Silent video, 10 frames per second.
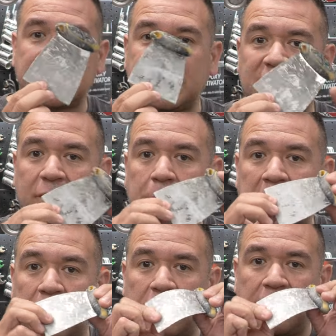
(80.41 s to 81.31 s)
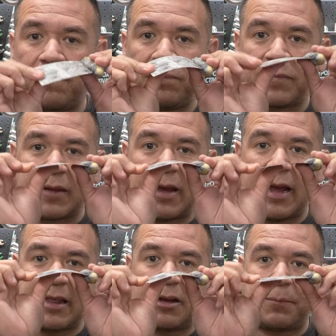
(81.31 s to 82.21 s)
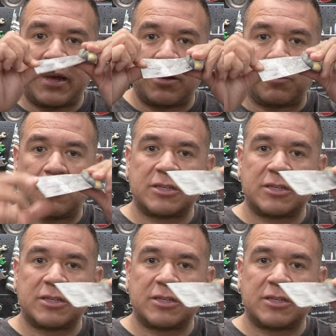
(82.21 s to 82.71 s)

These are metal and they're bendable.